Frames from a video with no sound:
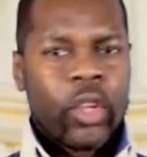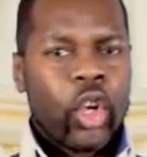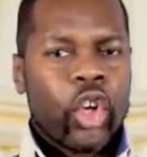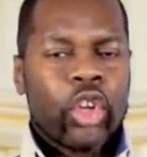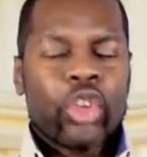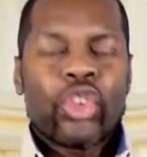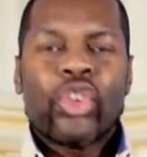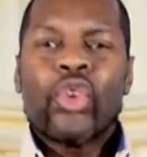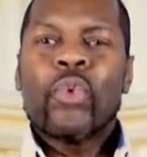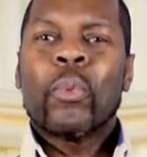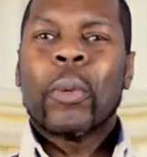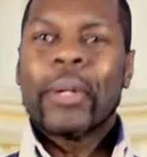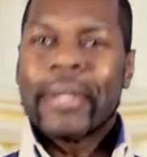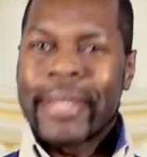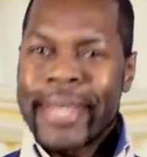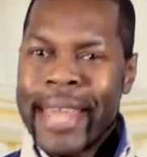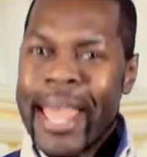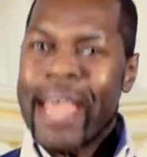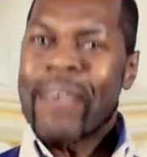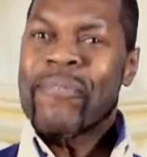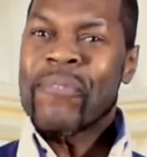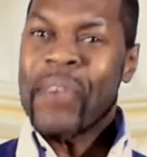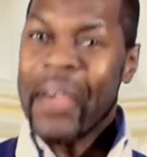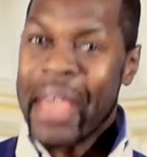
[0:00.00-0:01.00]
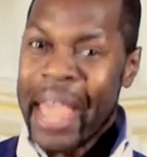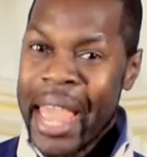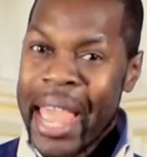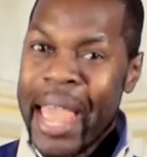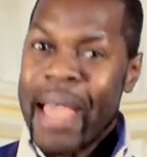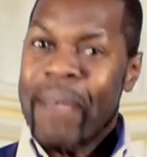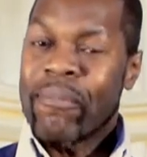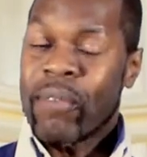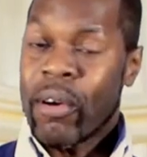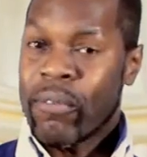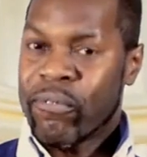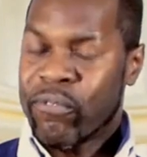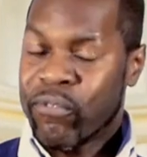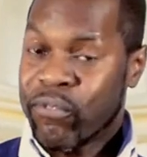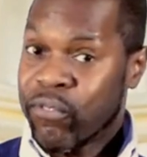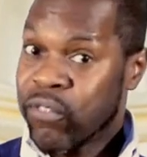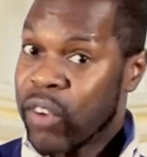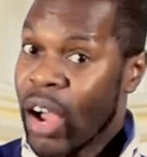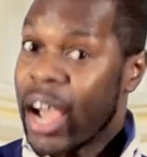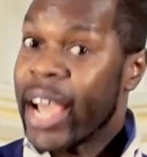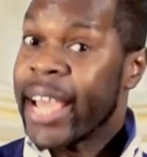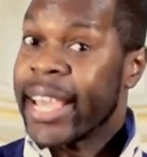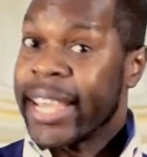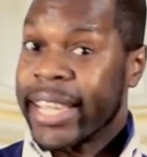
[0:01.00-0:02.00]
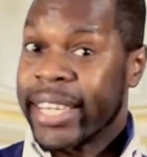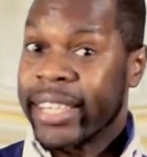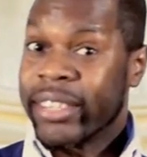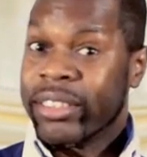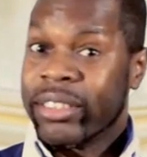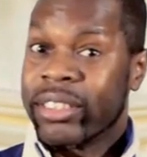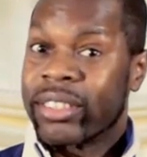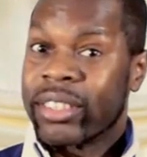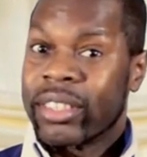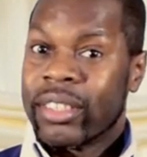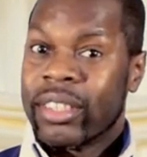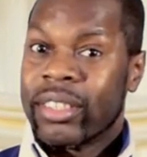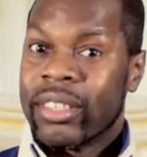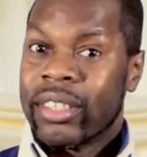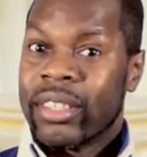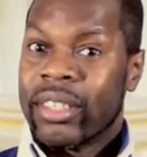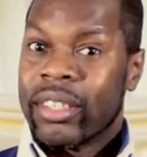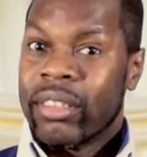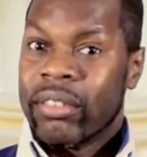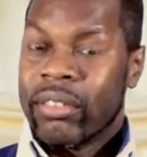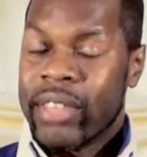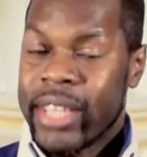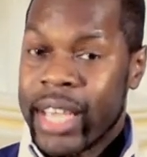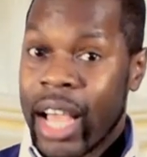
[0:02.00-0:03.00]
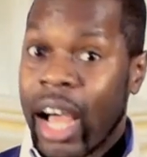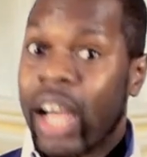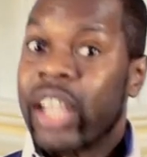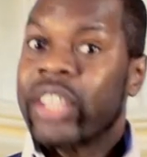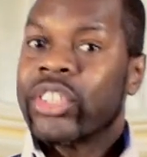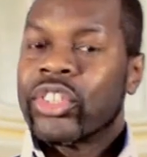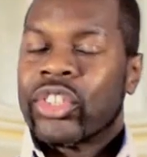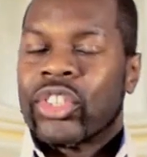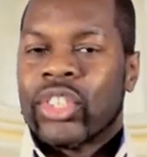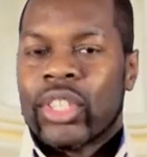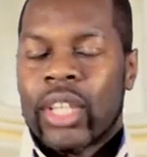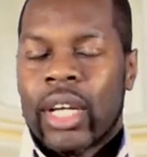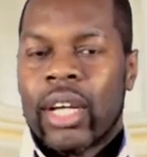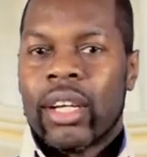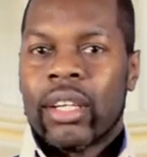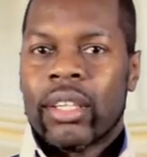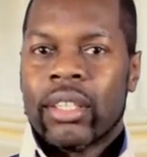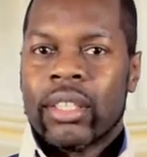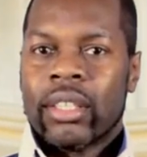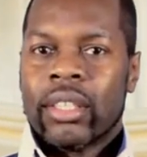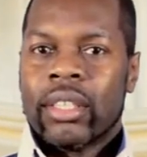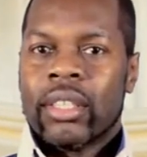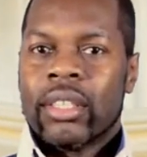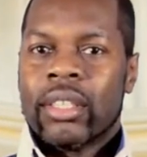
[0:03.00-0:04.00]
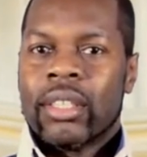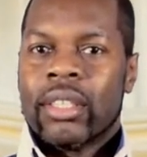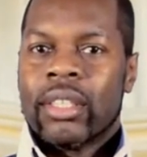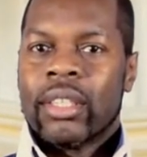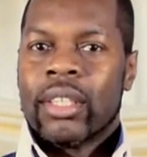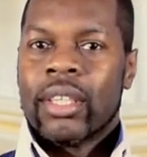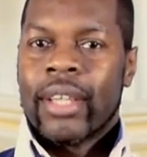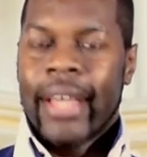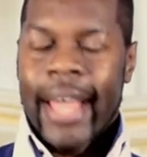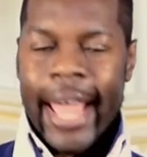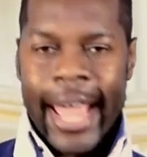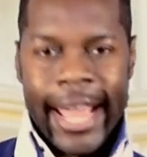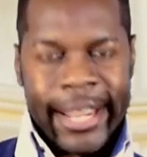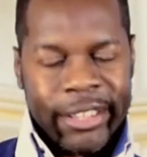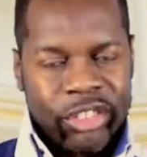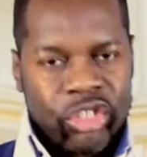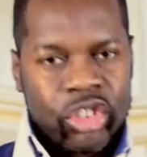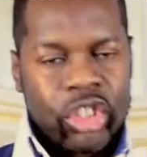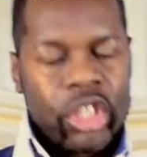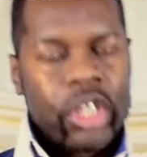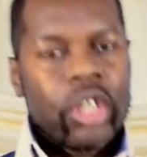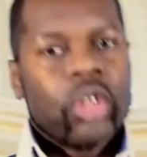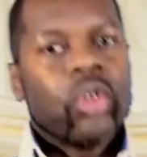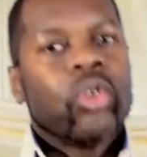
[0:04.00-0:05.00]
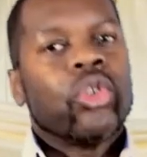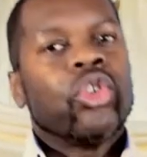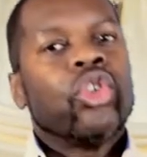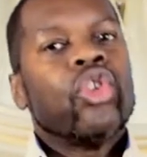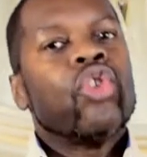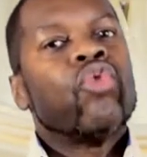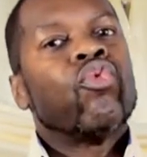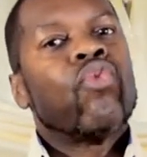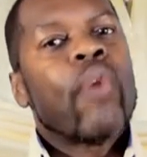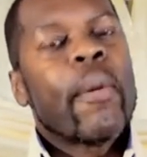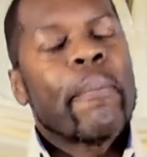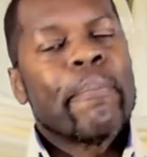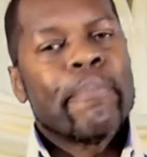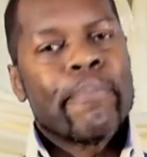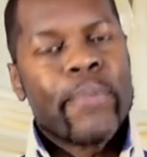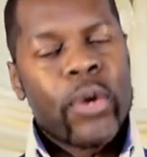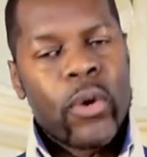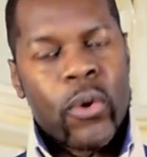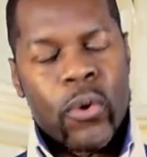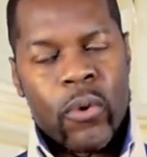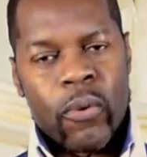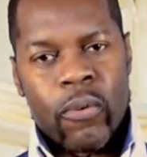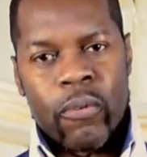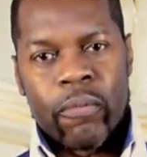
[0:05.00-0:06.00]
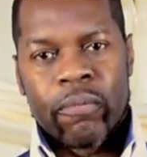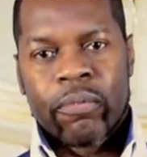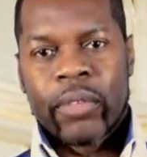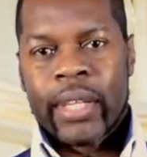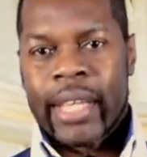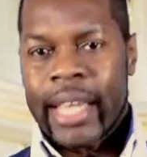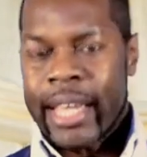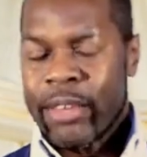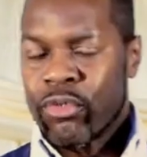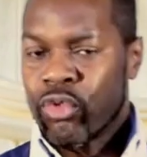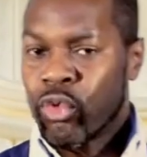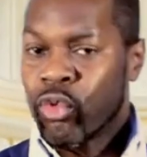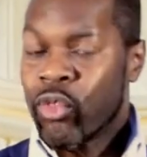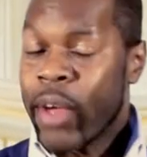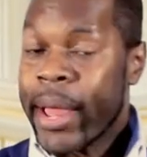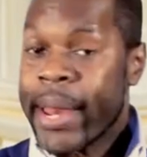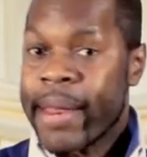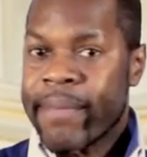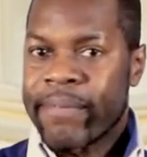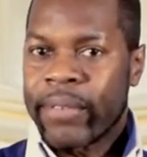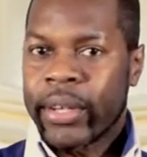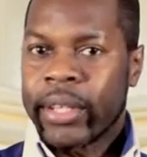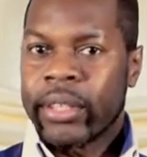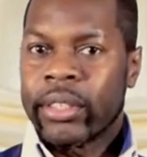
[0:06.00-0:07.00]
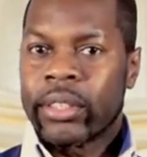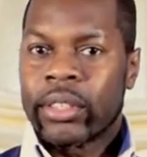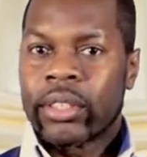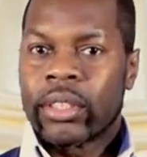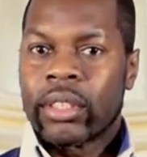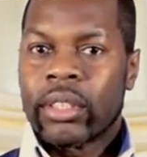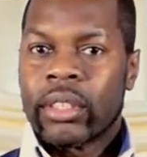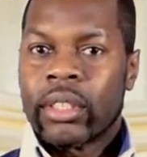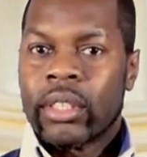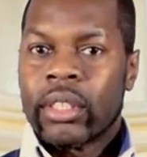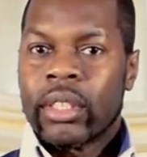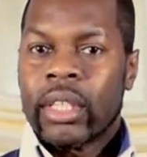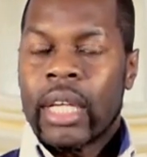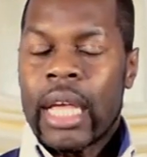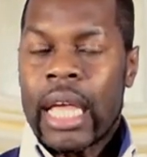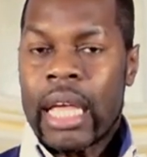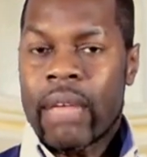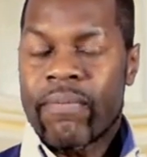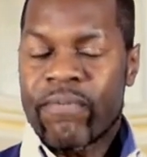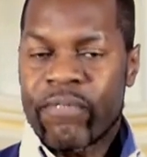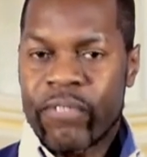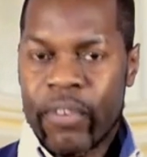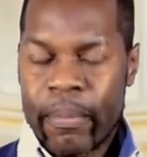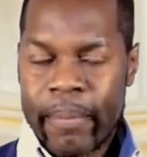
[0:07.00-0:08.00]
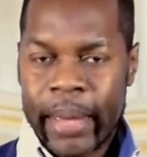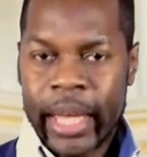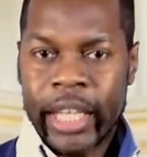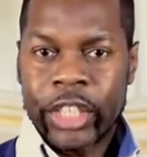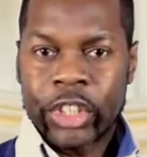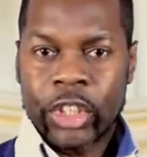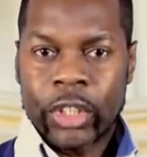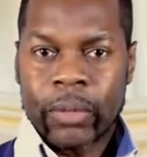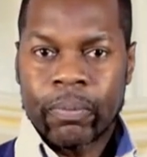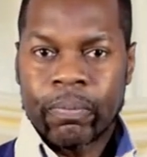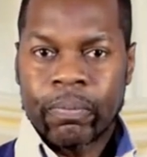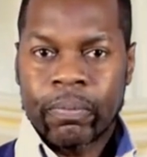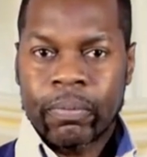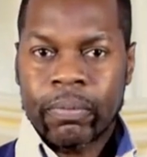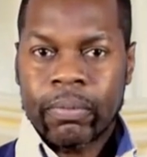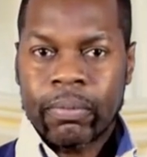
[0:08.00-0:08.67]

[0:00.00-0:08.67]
you will never ever find the answer until you remove the irrelevant information.